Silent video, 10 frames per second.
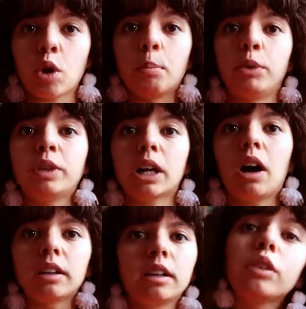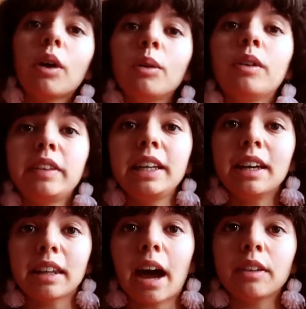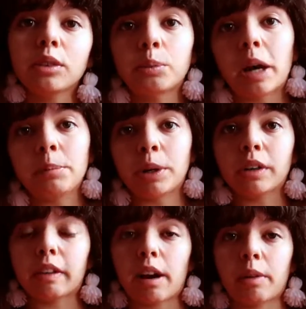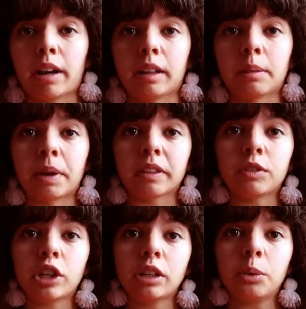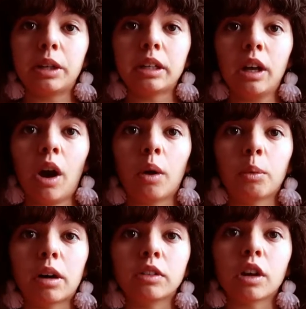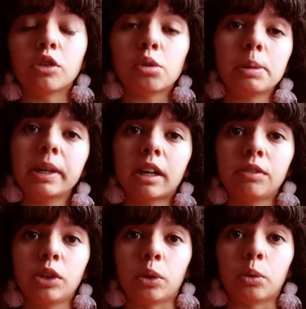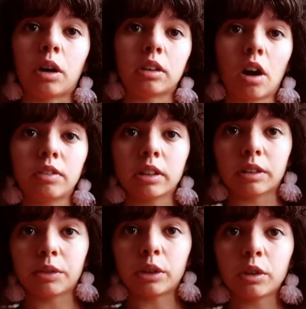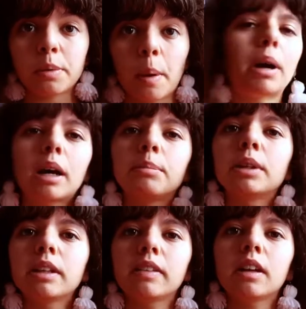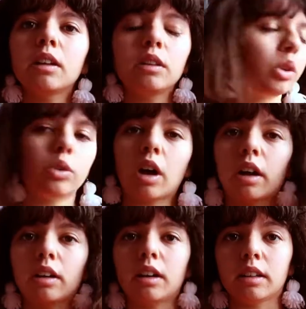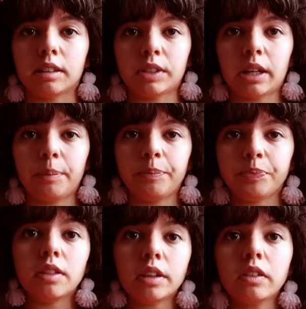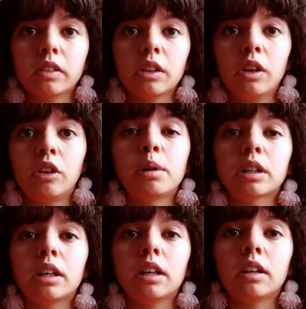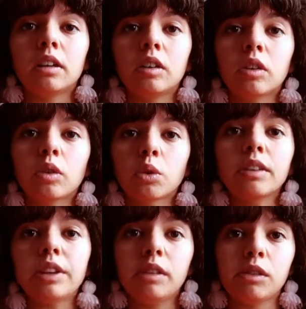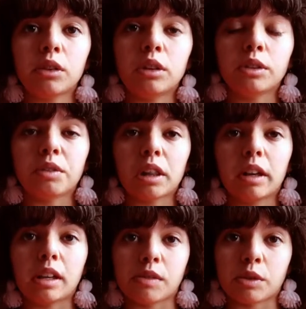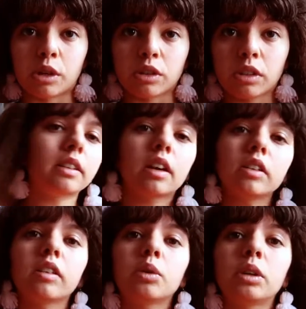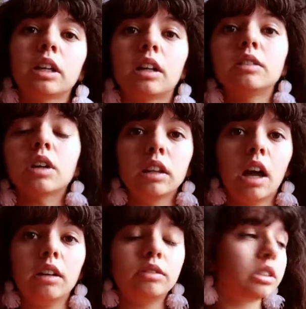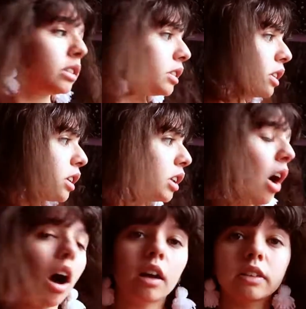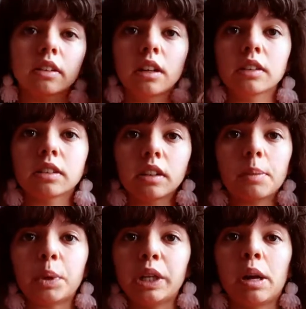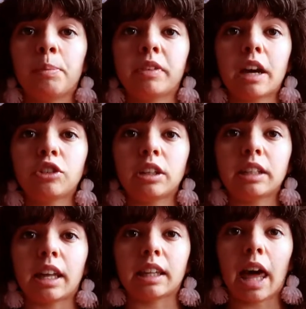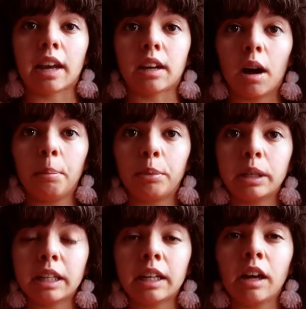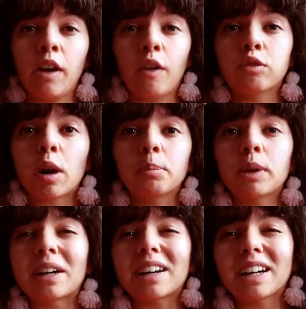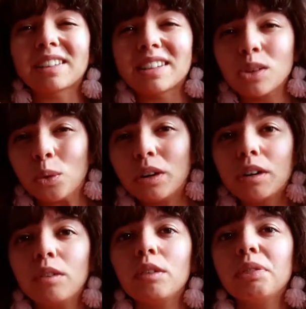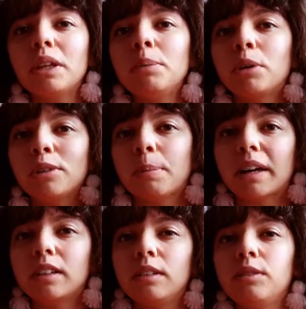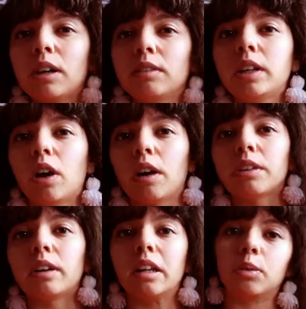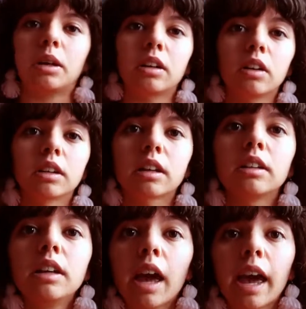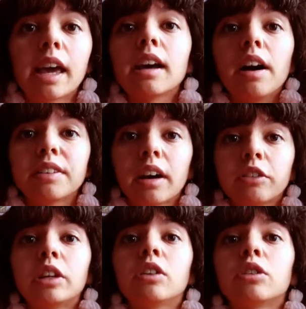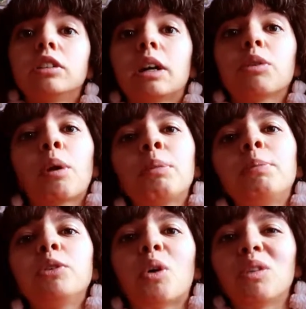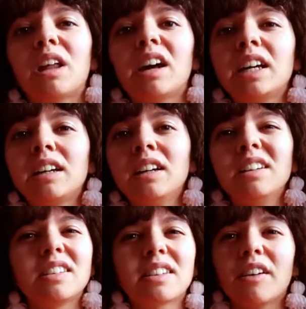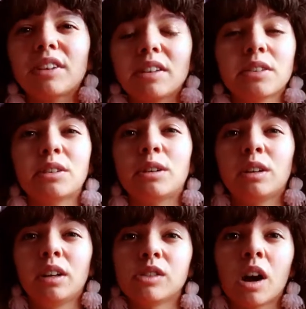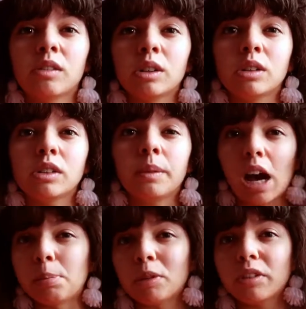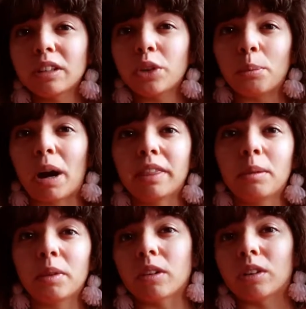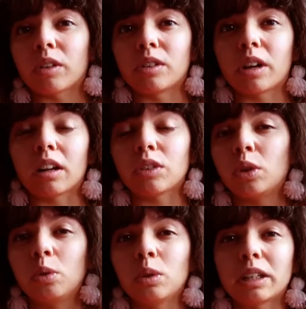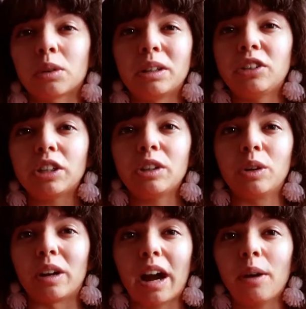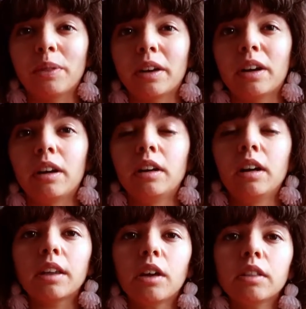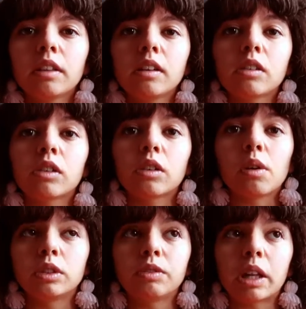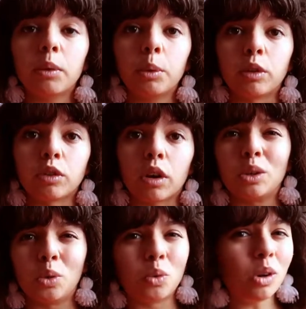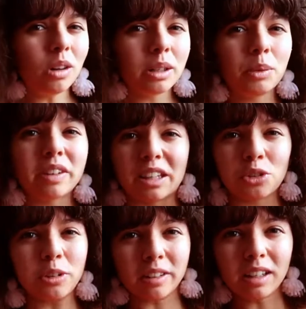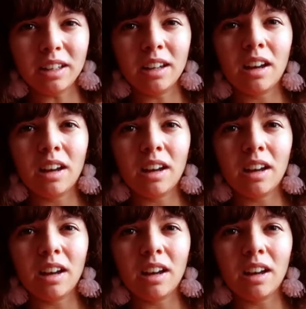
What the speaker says: Moving on. So the last read book that I read in the month of January was Dreaming of You, a novel in verse by Melissa Lozada-Olivia. This book is a self-insert novella in verse that tells the story of love, loss, celebrity obsession, and Latin upbringing from sort of the perspective of the author, hence why I called it a self-insert. Now, some people don't like self-insert novels. I personally don't mind them as long as they're not too like cringy or out there. And I thought this novella was cool. It was interesting.